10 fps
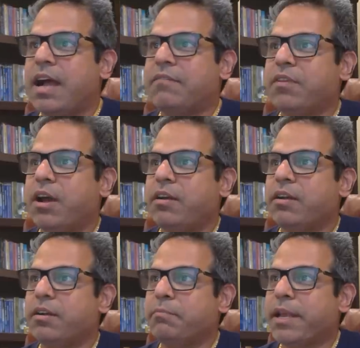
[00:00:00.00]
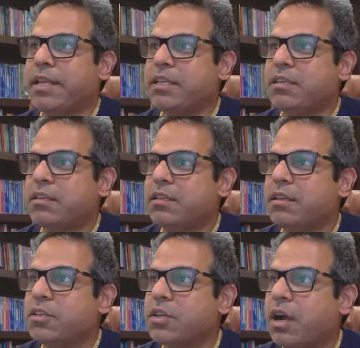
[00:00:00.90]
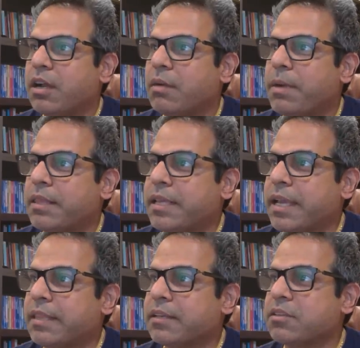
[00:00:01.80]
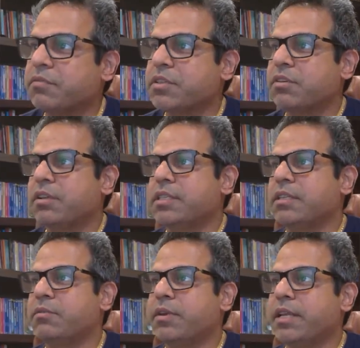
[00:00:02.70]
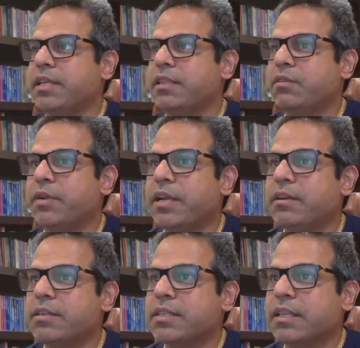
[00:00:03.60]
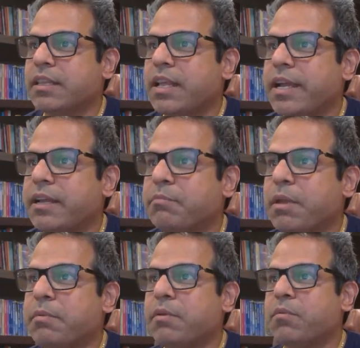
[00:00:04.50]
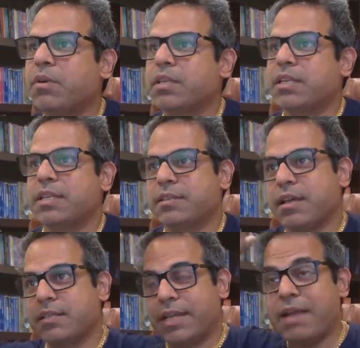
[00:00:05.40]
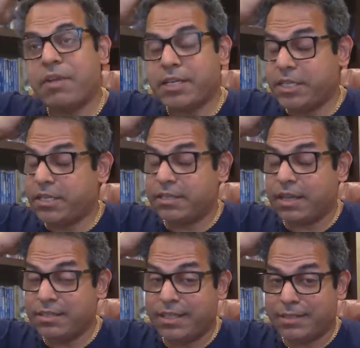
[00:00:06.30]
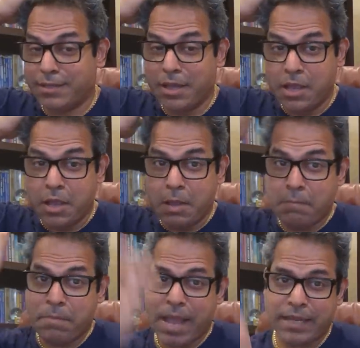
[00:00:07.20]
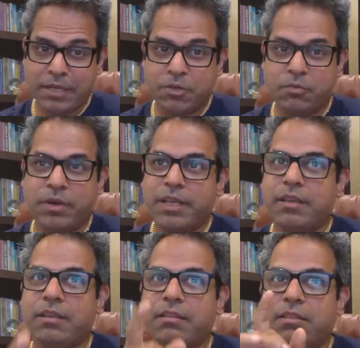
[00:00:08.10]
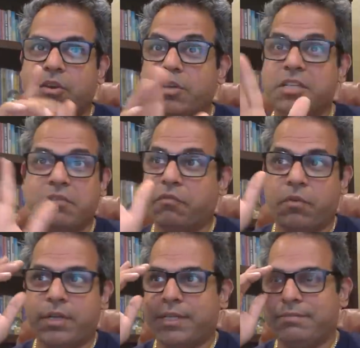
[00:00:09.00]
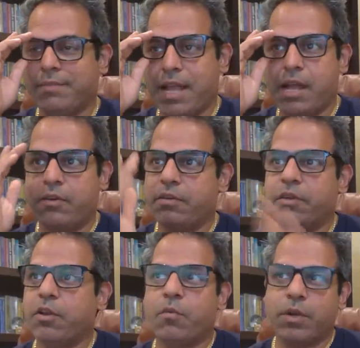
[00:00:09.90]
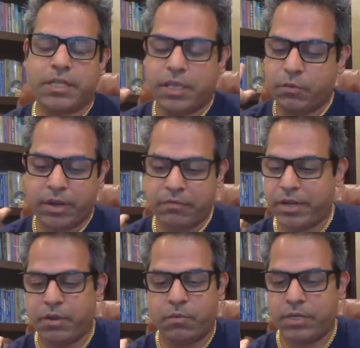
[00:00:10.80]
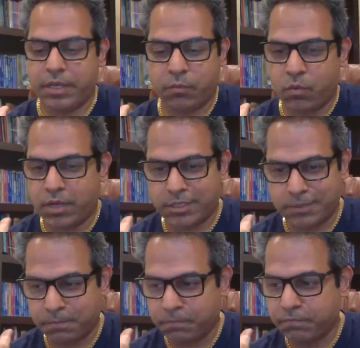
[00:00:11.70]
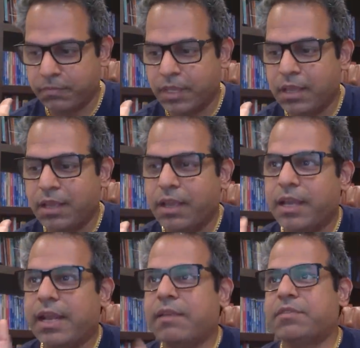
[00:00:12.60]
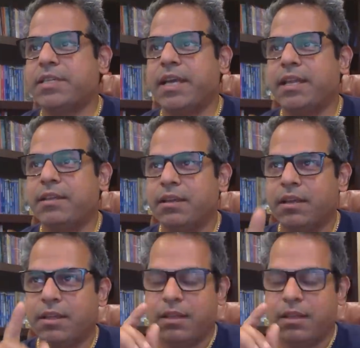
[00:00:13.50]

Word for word: i've not heard many talk about the ethics of astrology the reading the readers and the client may be worth discussing i've actually discussed this back in 2013, 14. I don't even know what Q&A video it was. And I've said,